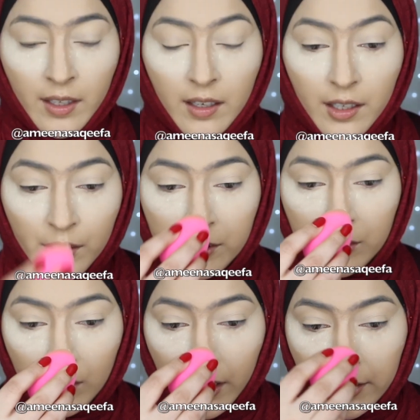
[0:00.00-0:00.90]
I
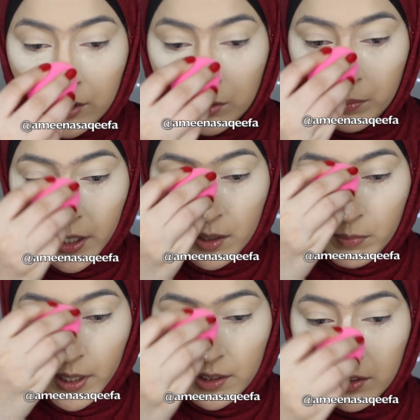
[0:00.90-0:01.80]
also like to bake
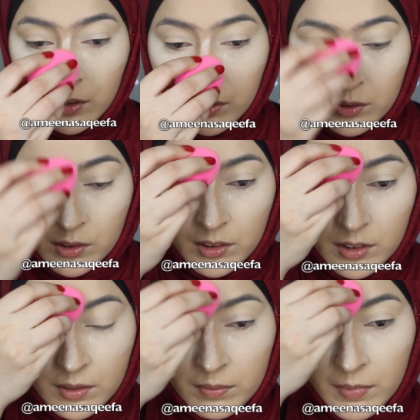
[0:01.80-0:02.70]
my nose,
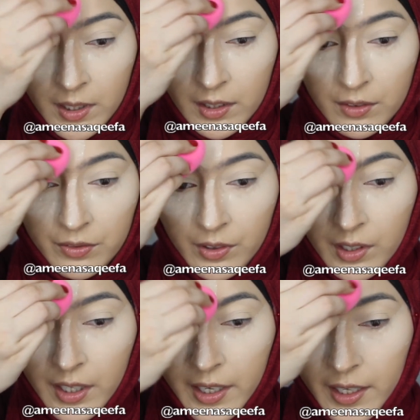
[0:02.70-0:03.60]
my
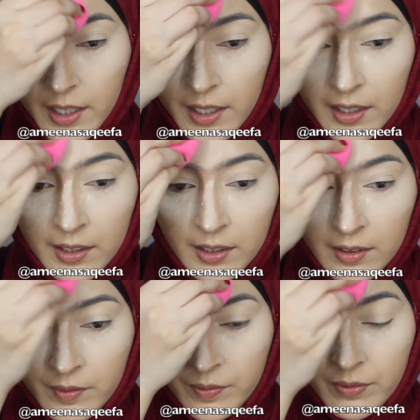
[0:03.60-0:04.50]
forehead
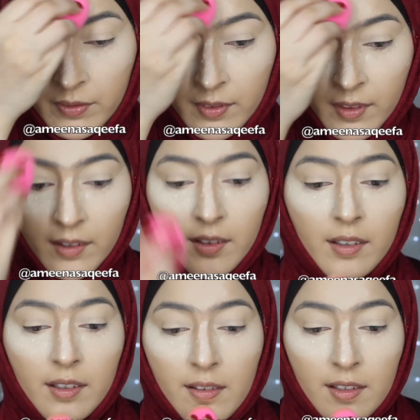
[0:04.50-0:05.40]

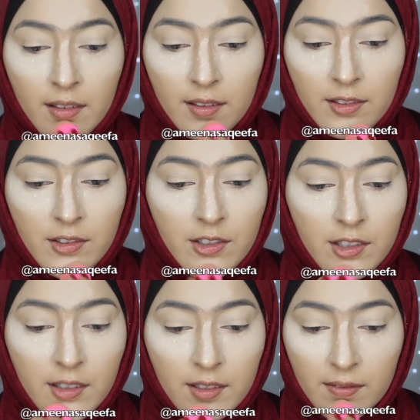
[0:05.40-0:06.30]
and
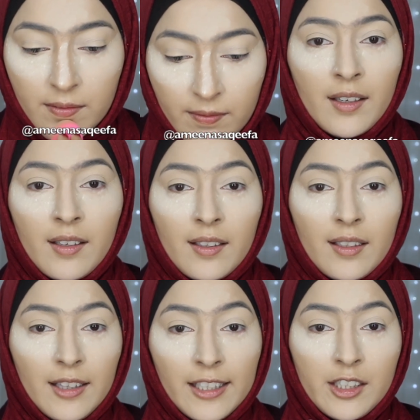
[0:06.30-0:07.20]
chin.
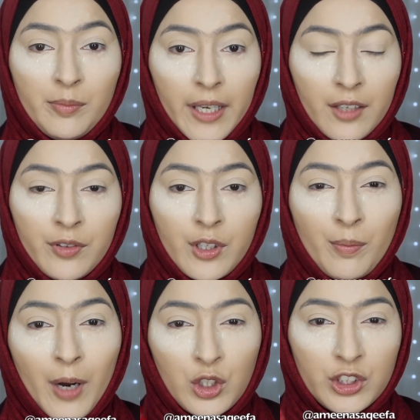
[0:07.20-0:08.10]
Let it bake for
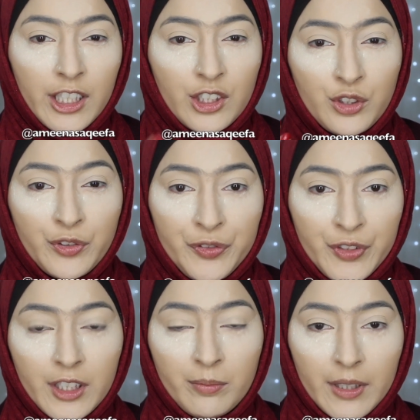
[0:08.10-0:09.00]
about 10 to
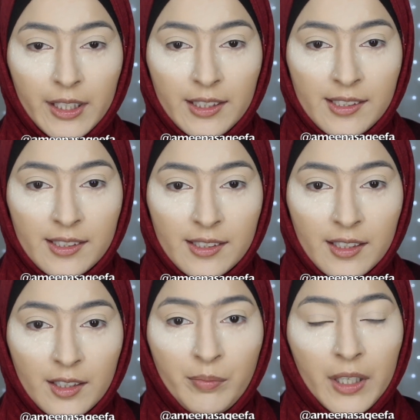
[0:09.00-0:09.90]
15 minutes.
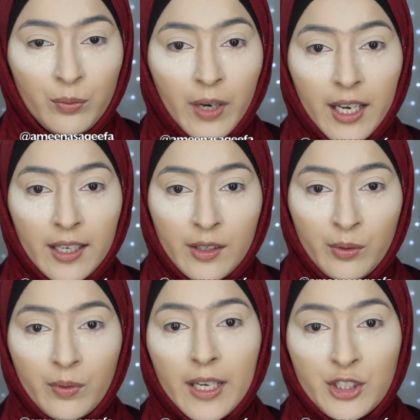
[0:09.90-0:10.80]
Meanwhile,
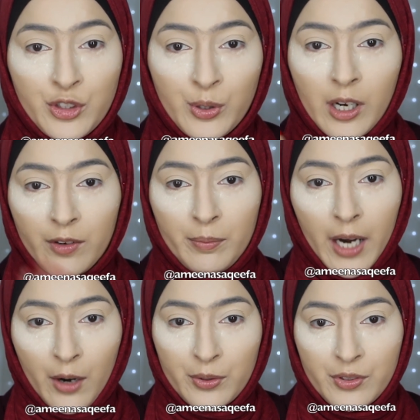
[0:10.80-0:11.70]
let's do our
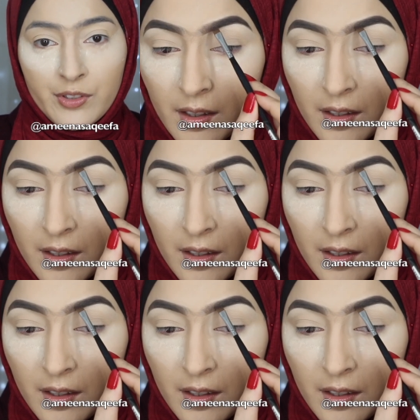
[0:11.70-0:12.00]
brows.